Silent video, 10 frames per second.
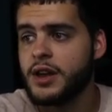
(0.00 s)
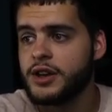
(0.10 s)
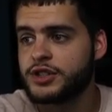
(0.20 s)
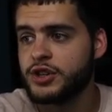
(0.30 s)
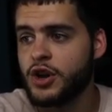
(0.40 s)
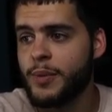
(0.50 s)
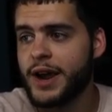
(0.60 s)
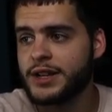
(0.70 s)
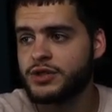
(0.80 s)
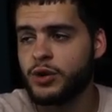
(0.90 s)
So you go
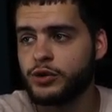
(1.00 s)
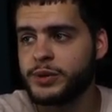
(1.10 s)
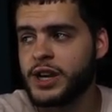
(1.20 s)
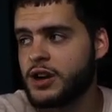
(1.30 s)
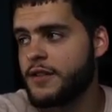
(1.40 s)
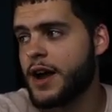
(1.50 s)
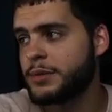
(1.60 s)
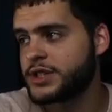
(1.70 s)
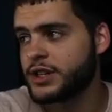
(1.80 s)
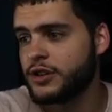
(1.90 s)
back into the Ultimate Kickoff. How
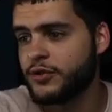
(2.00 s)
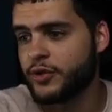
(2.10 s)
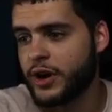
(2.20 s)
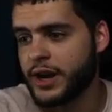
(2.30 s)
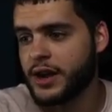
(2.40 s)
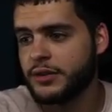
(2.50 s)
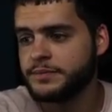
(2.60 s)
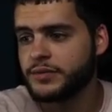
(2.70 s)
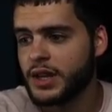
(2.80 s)
much do they go for right now?